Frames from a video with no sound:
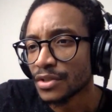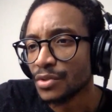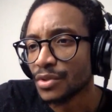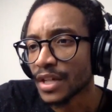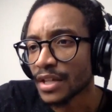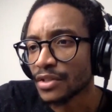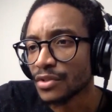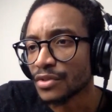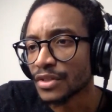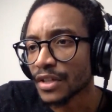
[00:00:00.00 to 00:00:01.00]
You can
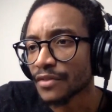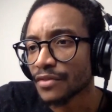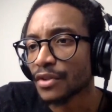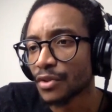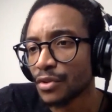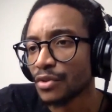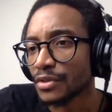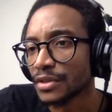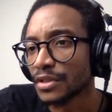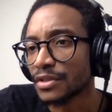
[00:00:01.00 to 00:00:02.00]
use it. Cool.
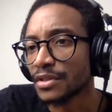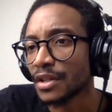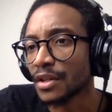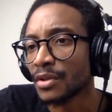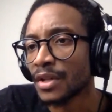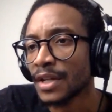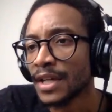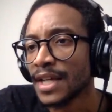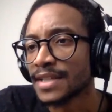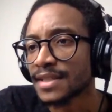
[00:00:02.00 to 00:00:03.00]
Good to know.
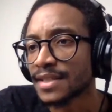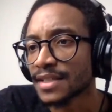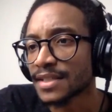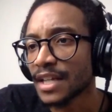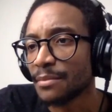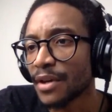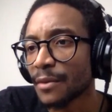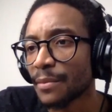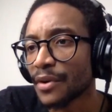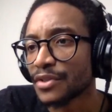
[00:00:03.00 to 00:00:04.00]
Is the 6K
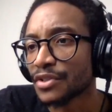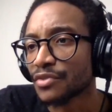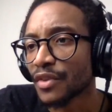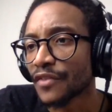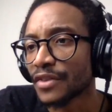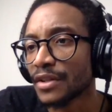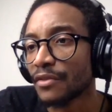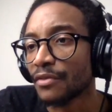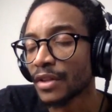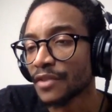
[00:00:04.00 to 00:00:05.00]
better purchase
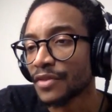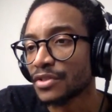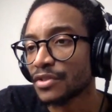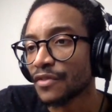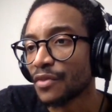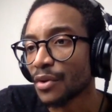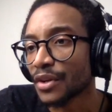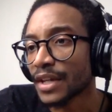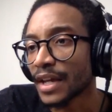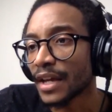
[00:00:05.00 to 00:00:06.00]
relevant to the
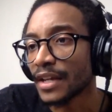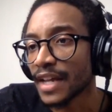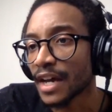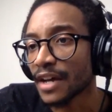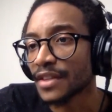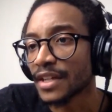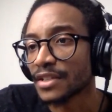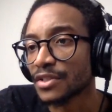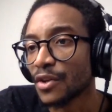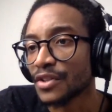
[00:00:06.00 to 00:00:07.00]
4K now that
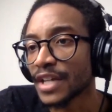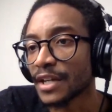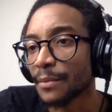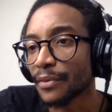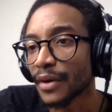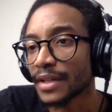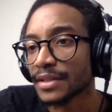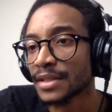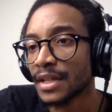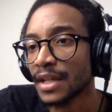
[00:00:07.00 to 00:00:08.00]
it's gone down in price?